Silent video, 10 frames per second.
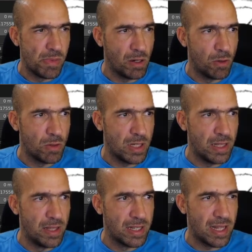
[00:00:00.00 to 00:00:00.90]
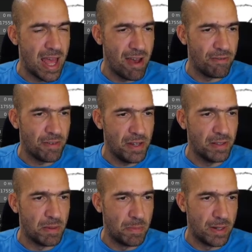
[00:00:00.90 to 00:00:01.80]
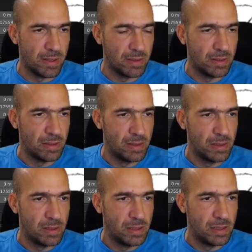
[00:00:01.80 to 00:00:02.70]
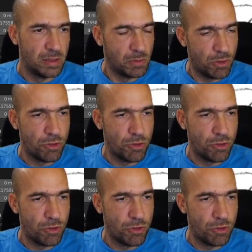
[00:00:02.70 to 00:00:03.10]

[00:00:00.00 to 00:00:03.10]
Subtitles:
because it doesn't have inner part. I'm